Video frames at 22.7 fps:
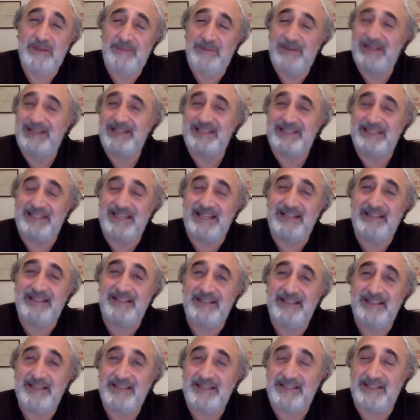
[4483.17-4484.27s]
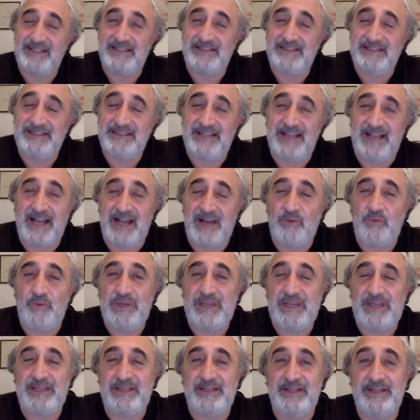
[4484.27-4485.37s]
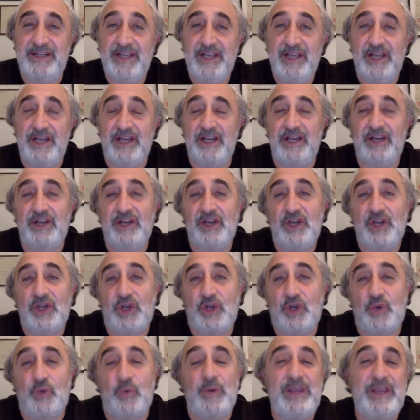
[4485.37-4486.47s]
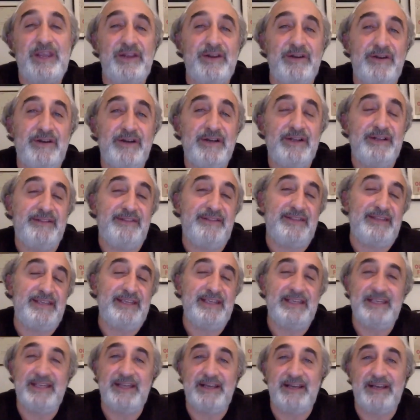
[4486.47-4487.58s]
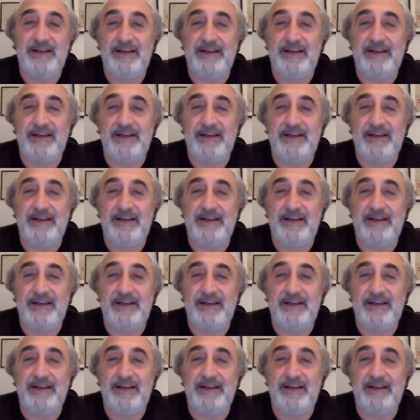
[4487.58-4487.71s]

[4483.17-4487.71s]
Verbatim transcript: but instead studied how we can uh, queer the uh,